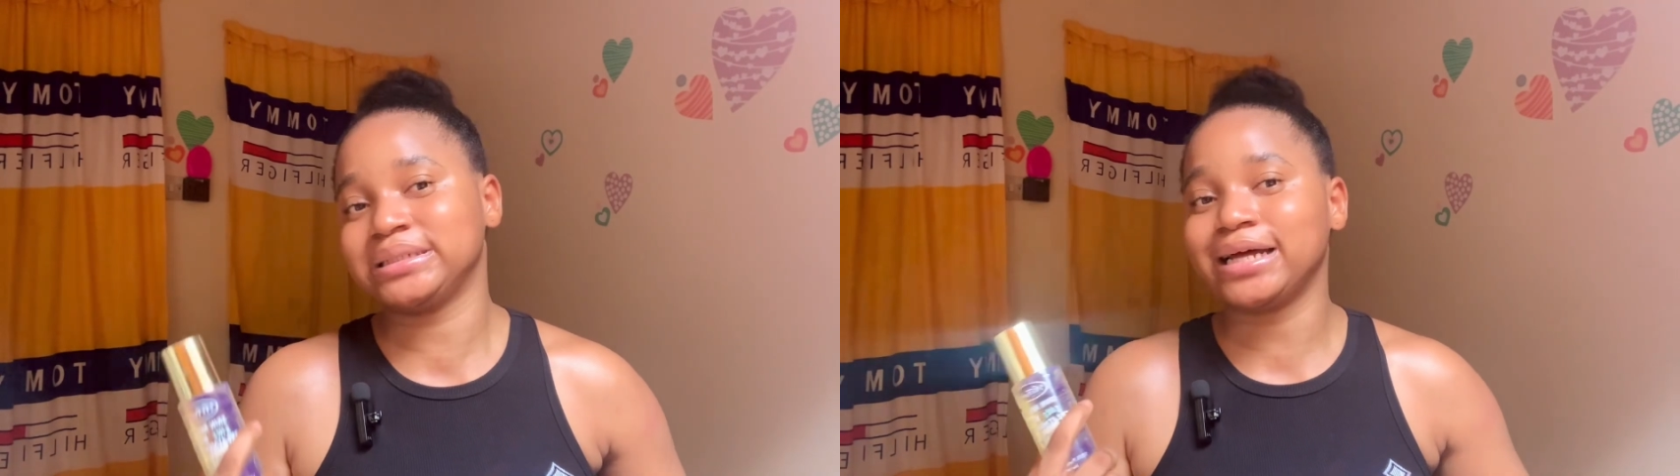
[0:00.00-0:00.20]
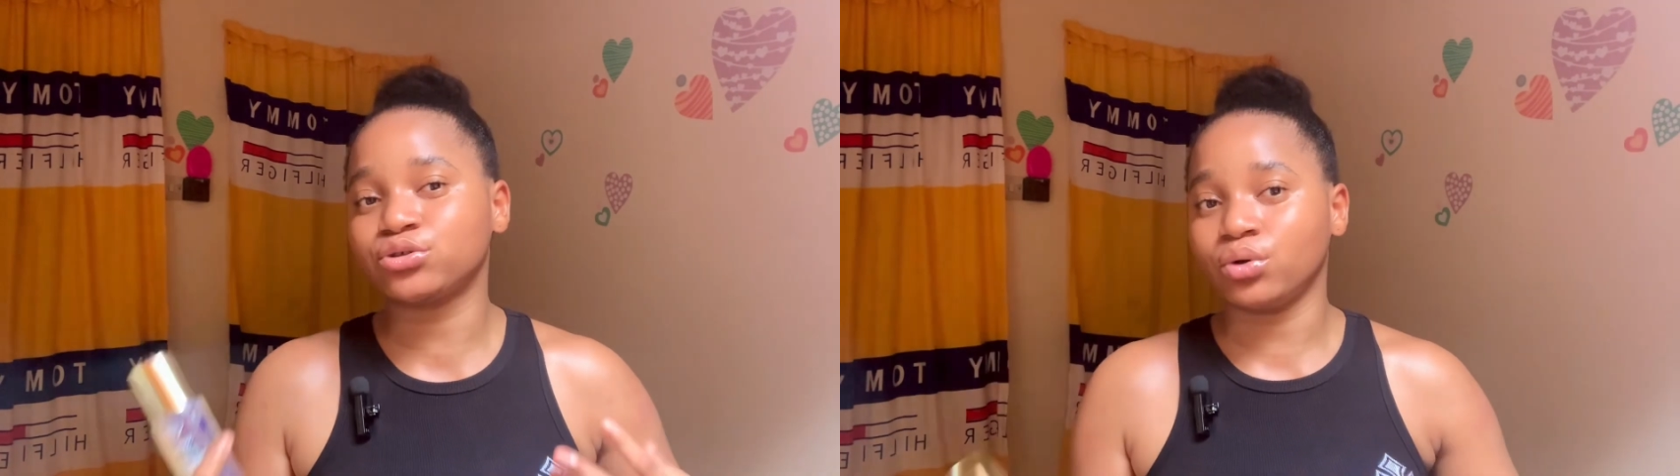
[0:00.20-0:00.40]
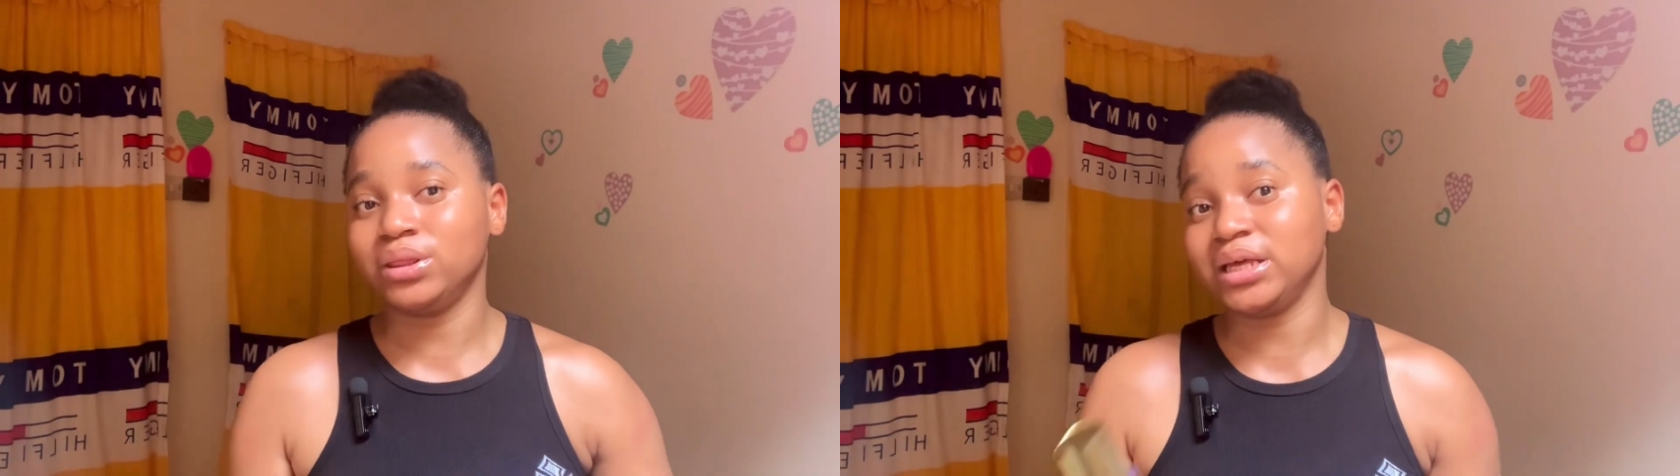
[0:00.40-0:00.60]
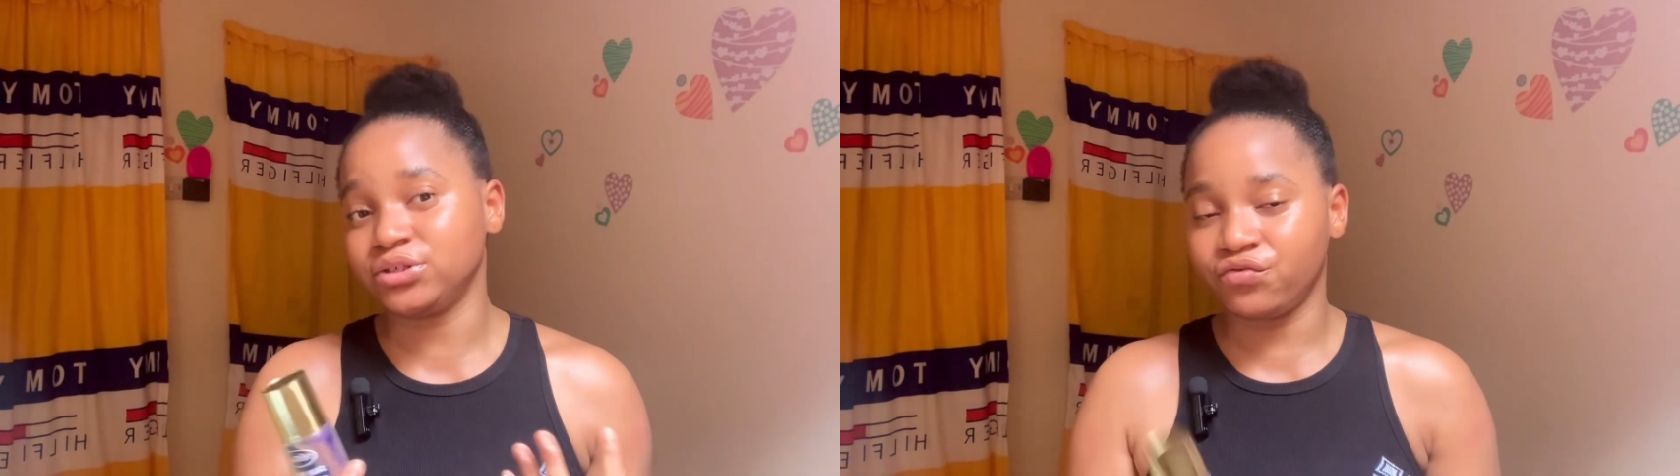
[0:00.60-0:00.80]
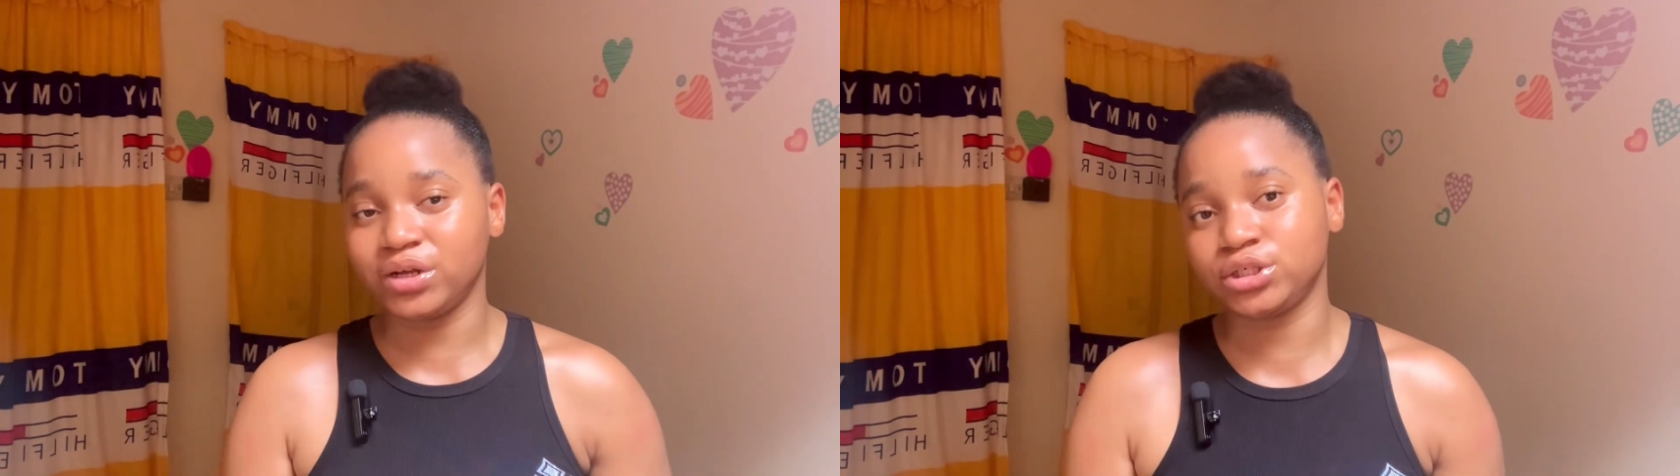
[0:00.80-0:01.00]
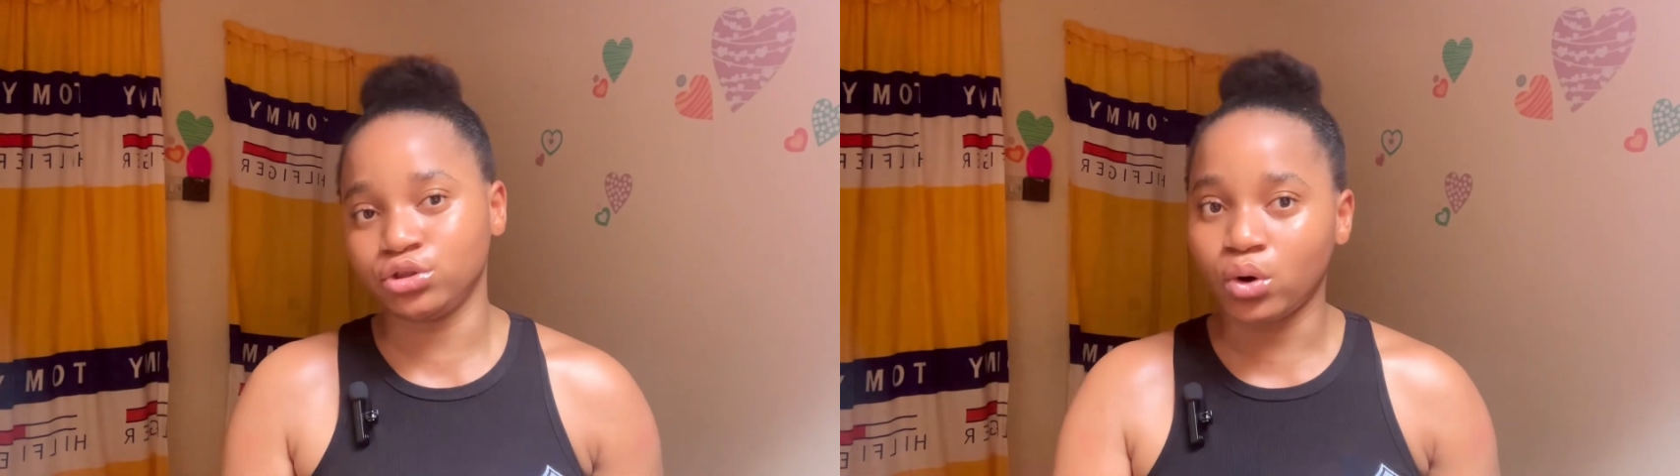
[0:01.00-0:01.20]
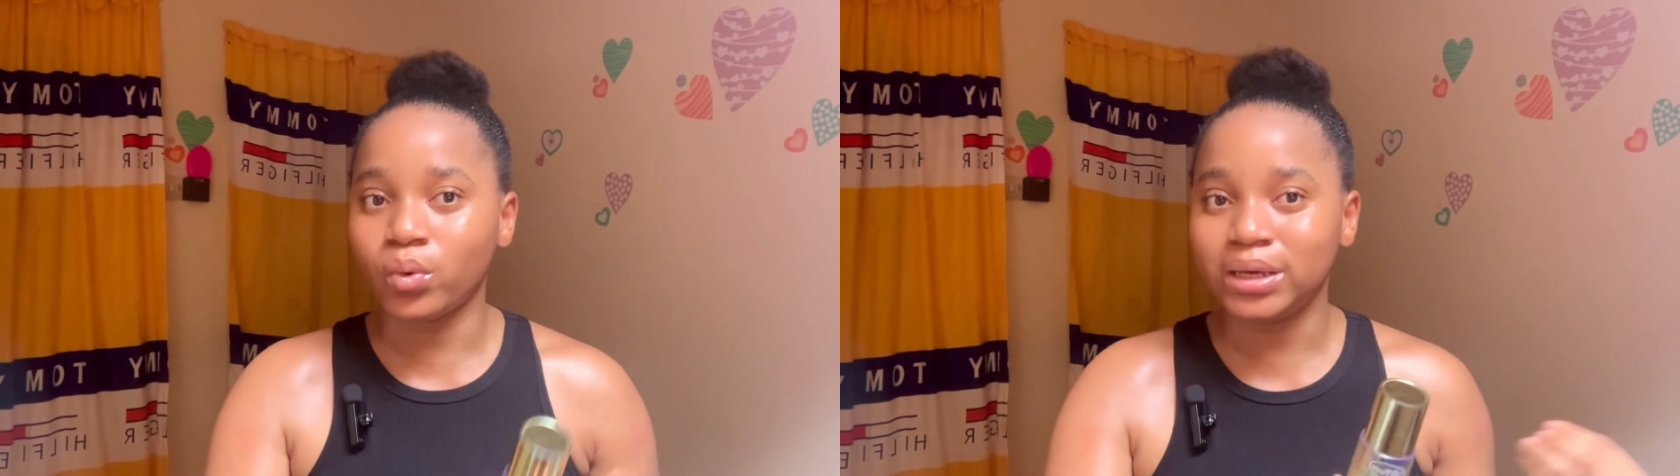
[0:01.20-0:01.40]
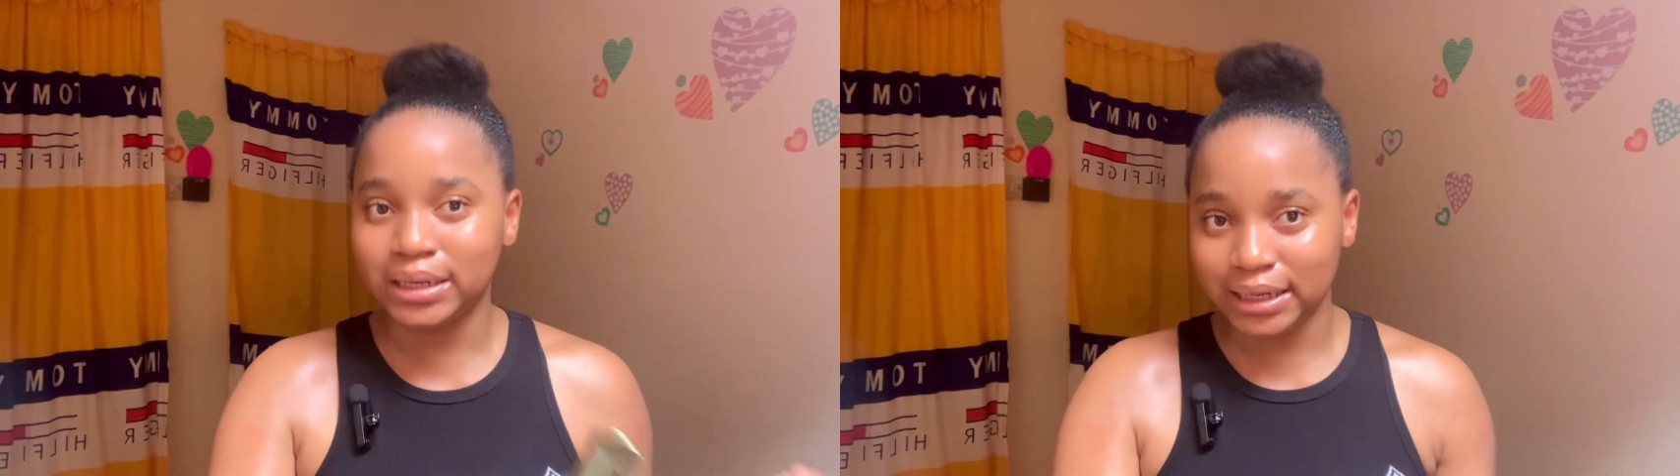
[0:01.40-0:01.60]
that contains
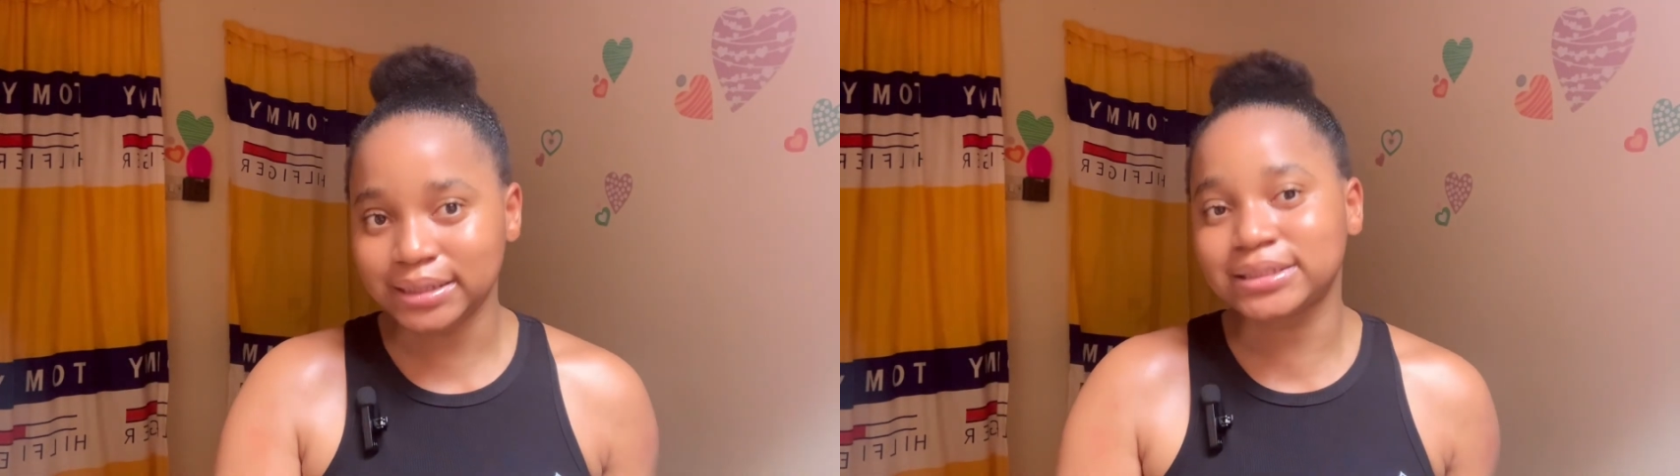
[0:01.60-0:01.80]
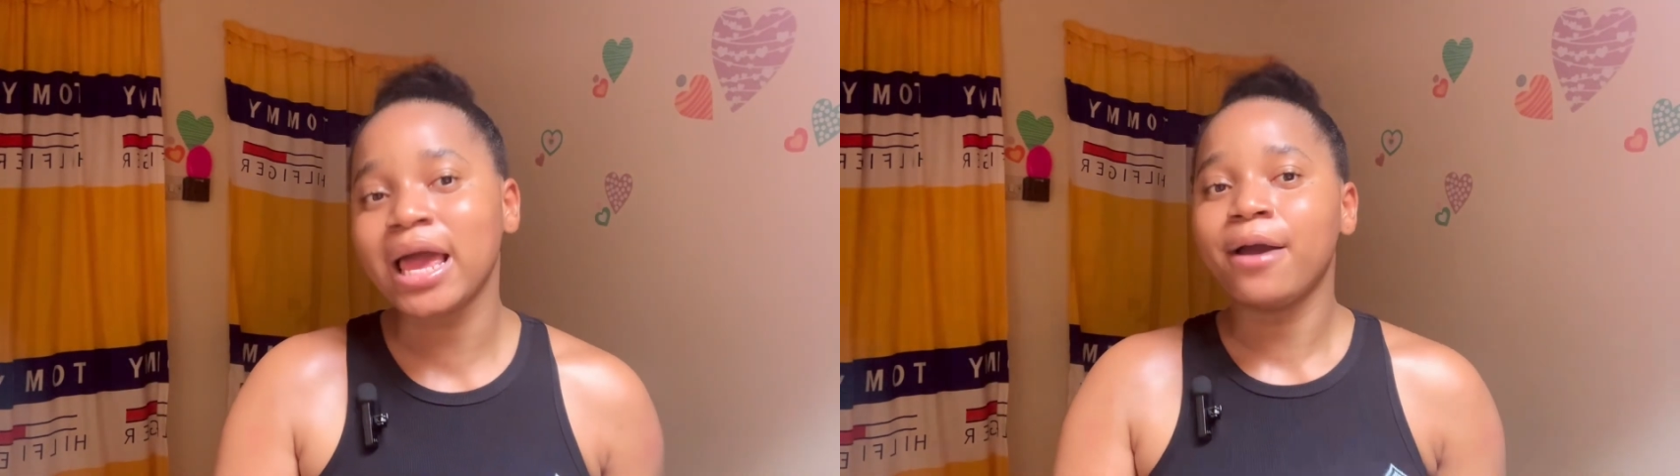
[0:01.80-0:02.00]
retinol in it,